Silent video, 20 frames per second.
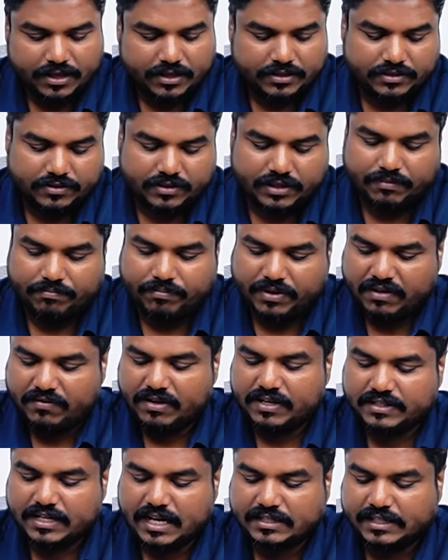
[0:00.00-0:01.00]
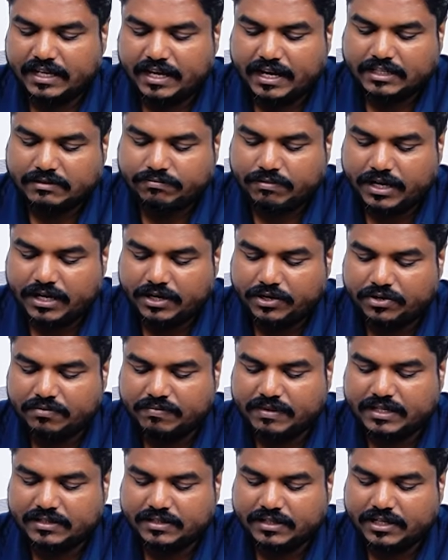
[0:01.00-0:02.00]
So in the previous class I explained
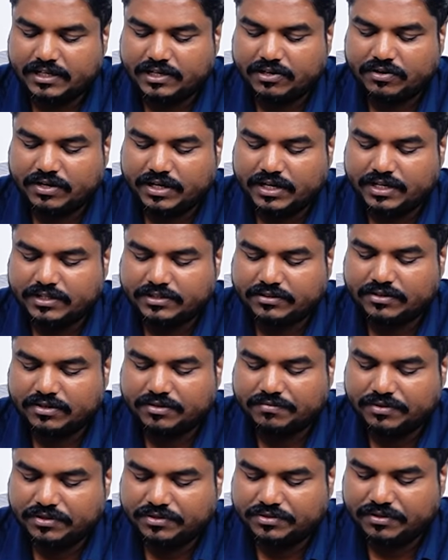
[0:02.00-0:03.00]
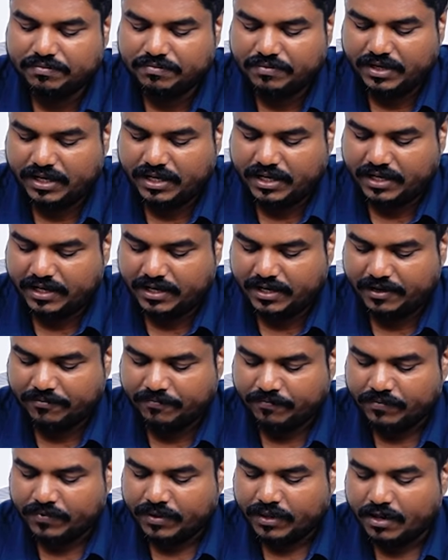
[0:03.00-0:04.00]
human cell, nucleus, chromosome,
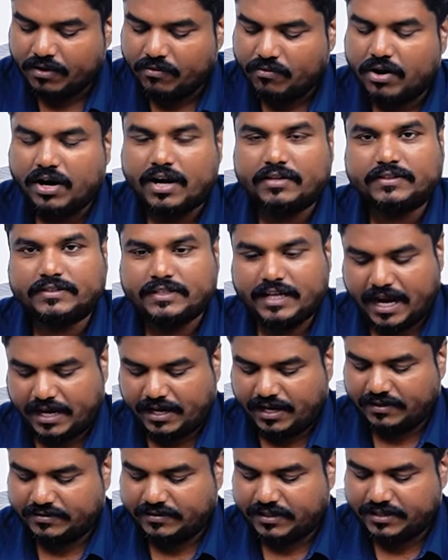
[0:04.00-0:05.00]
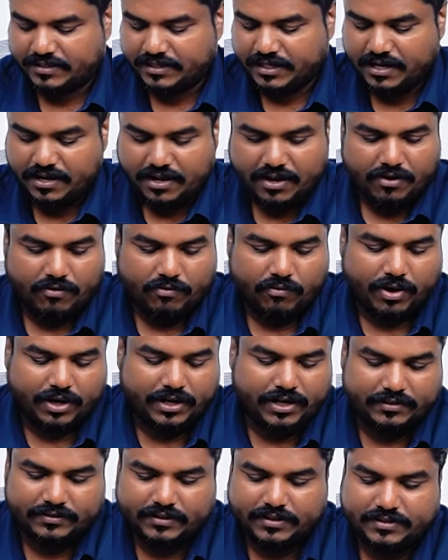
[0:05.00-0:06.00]
DNA, what is this ATCG,
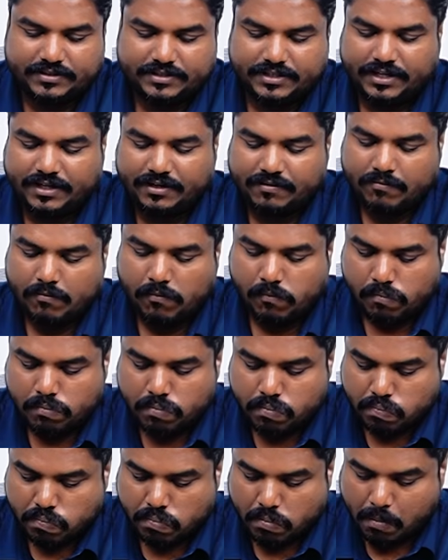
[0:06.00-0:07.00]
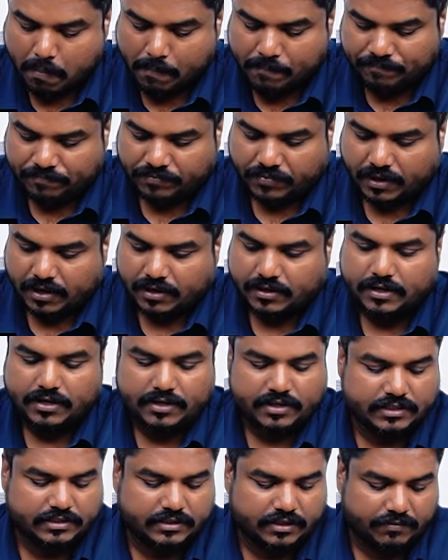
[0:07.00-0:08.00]
what is this gene. Till
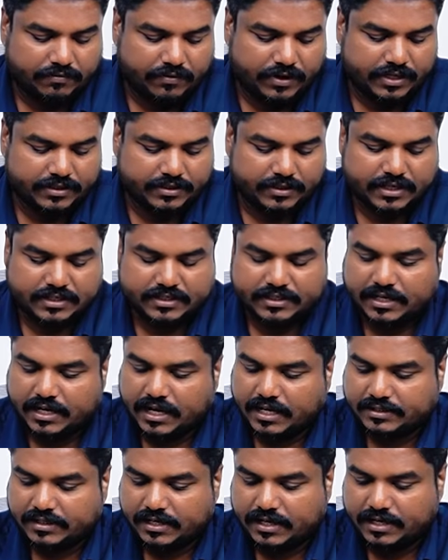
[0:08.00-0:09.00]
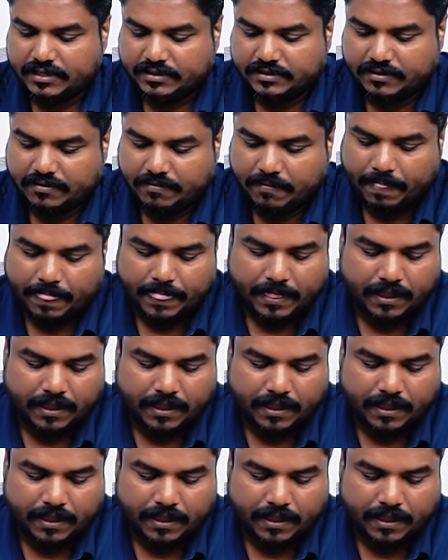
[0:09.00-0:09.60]
this we discussed in the last class.